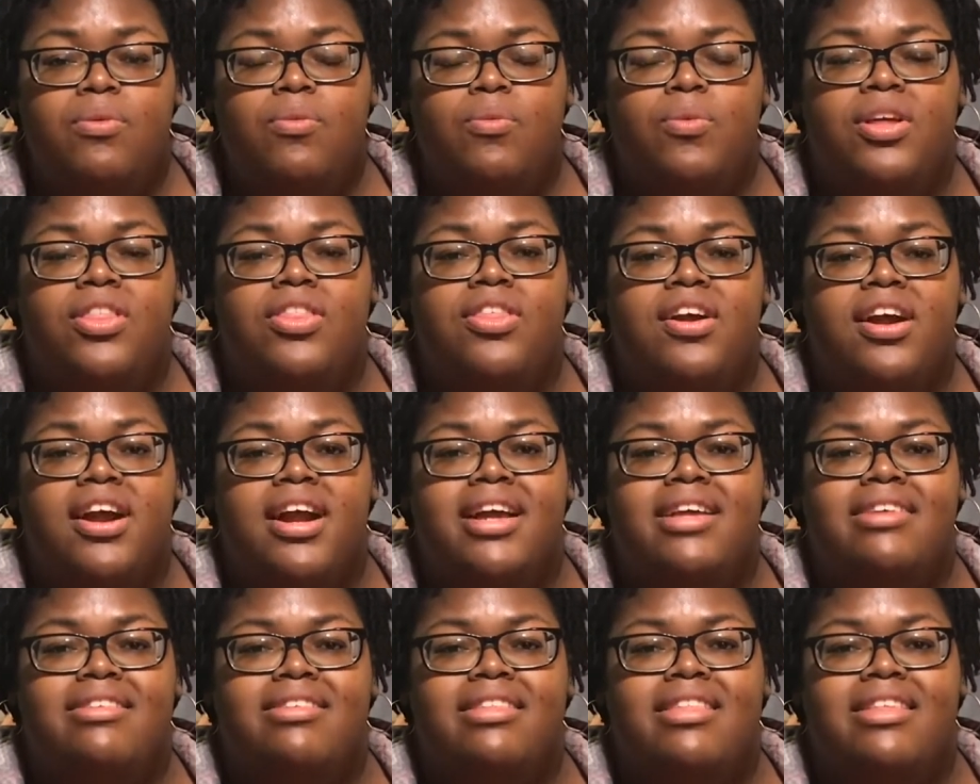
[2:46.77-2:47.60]
and when there
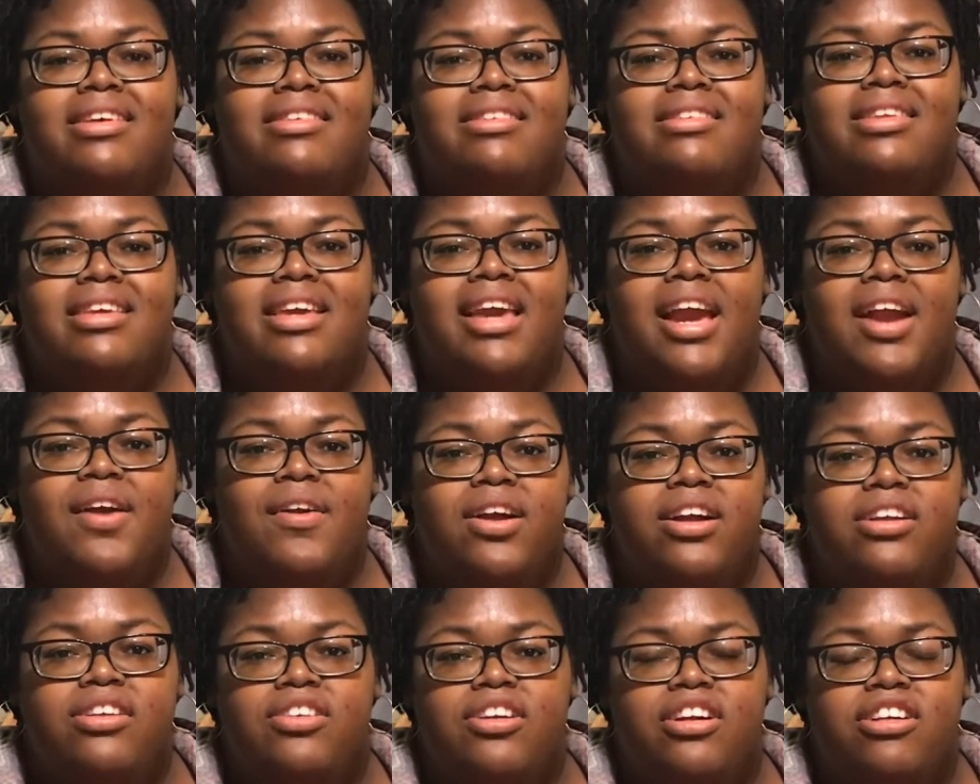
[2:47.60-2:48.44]
is this
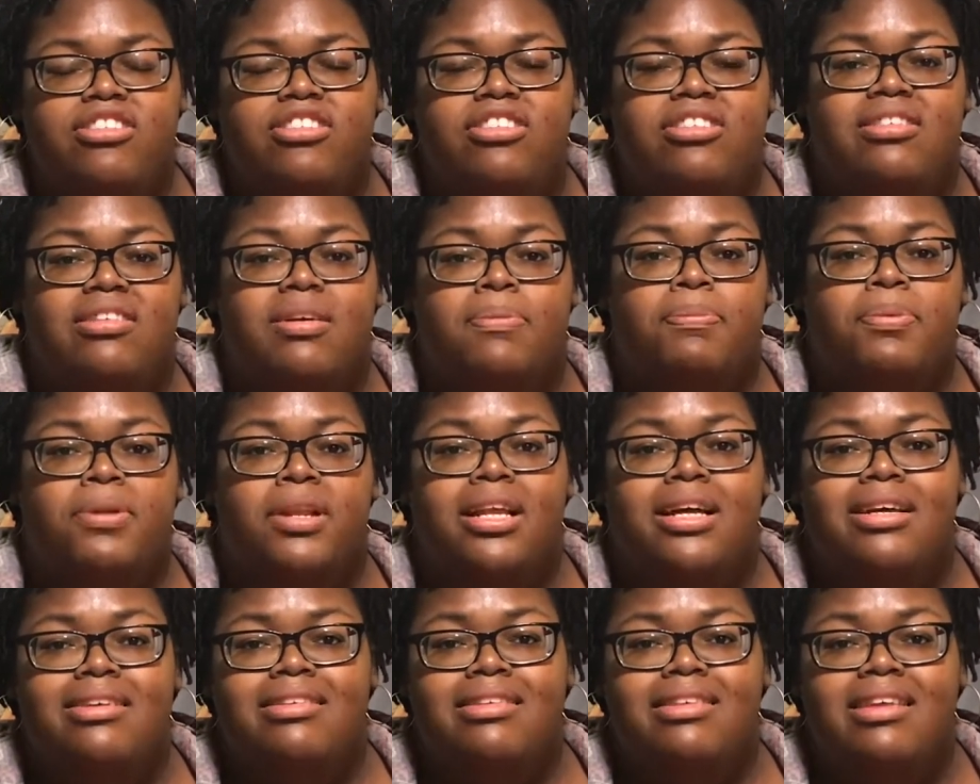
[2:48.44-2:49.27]
character, she's a
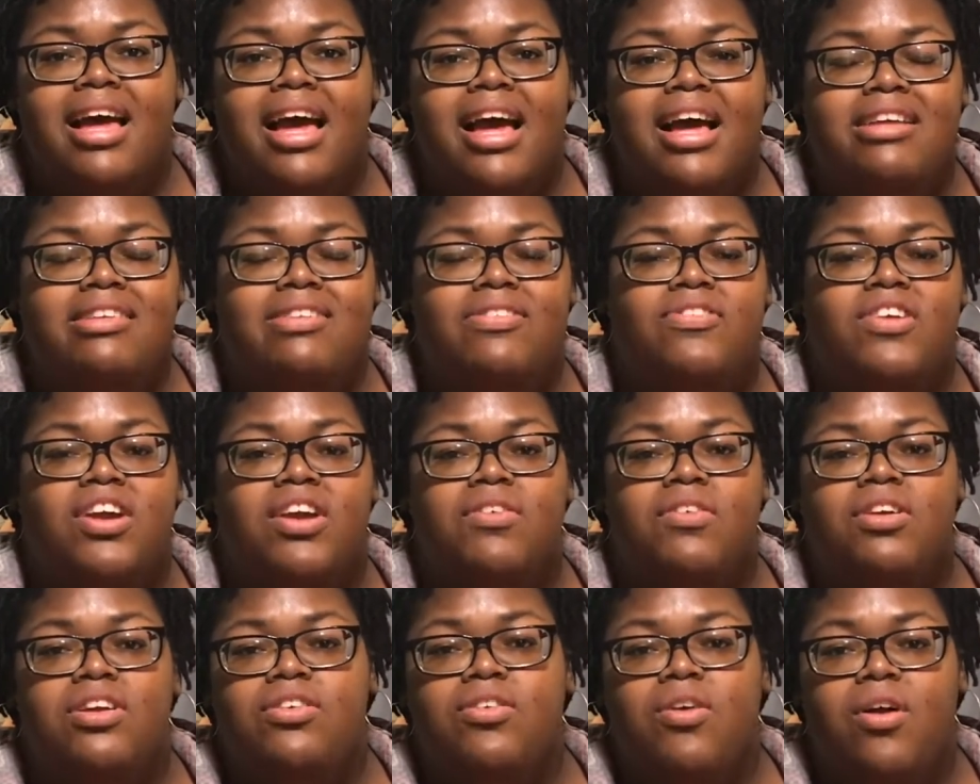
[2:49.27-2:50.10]
plus size,
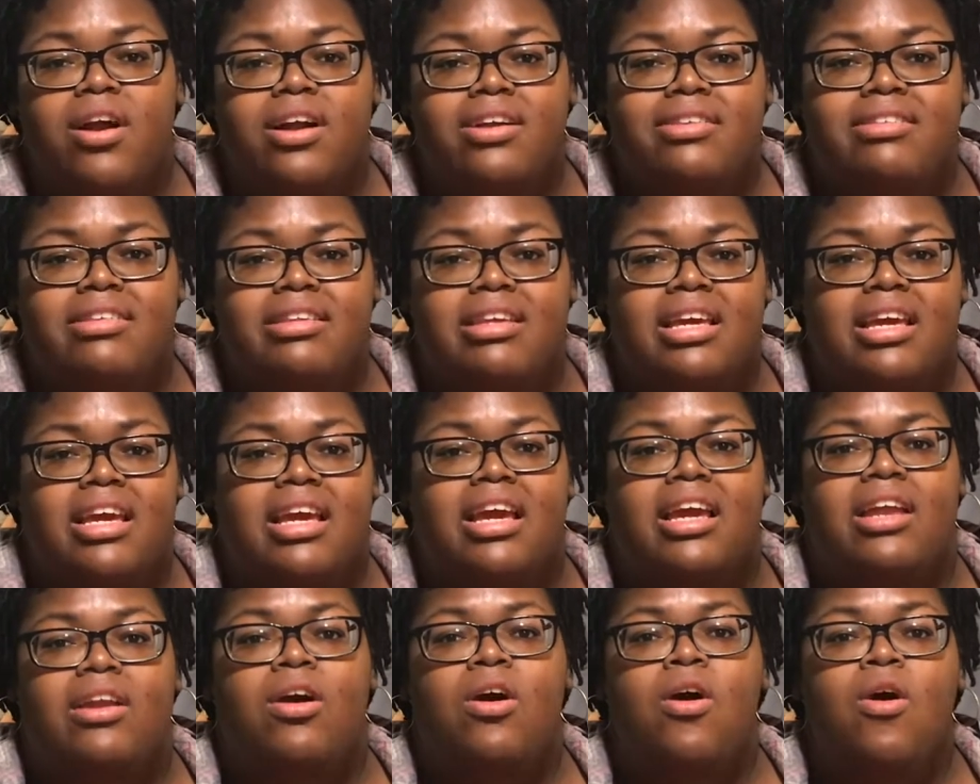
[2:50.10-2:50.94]
very dark
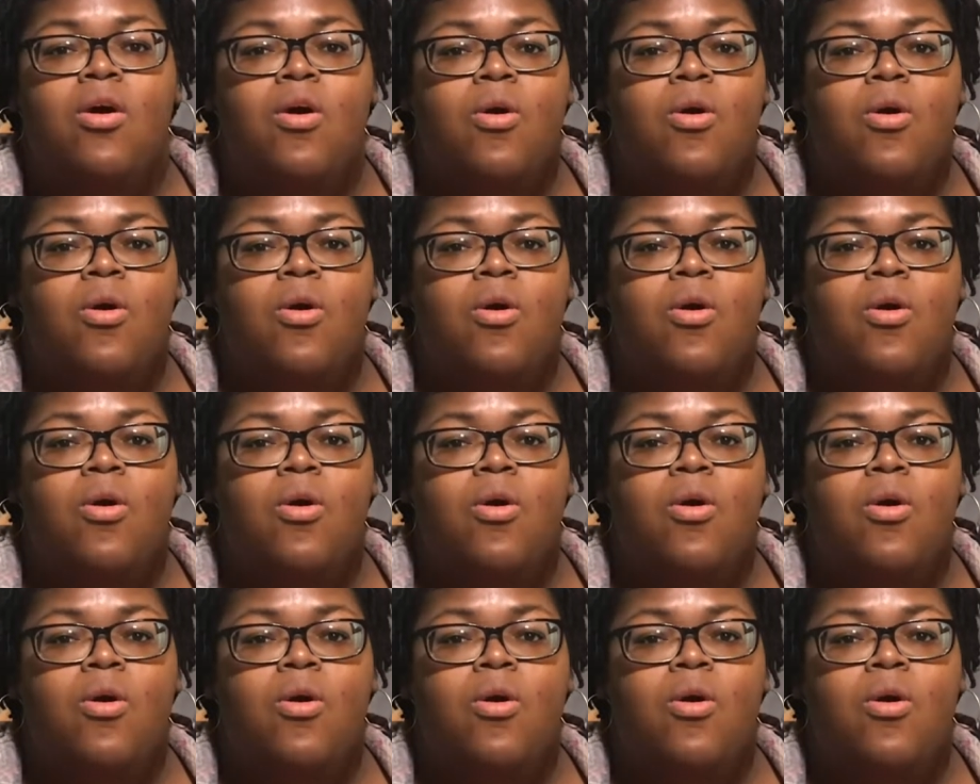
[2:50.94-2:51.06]
skin,